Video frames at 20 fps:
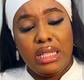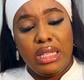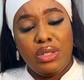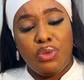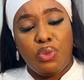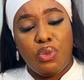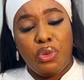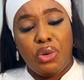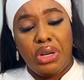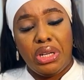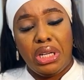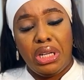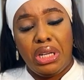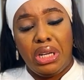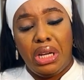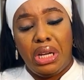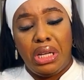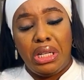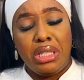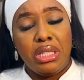is ruining
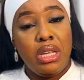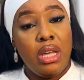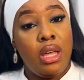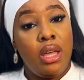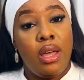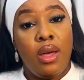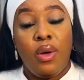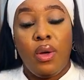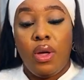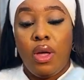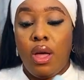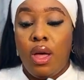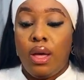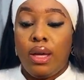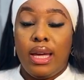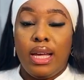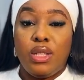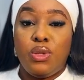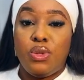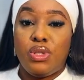it.
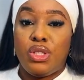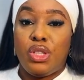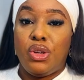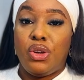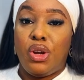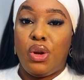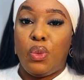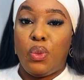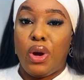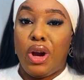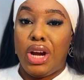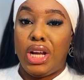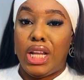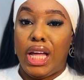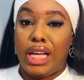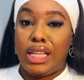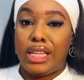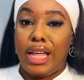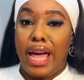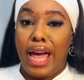Guess who's still gonna wear it
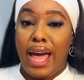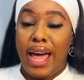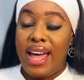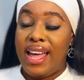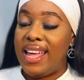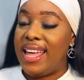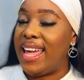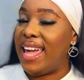like that?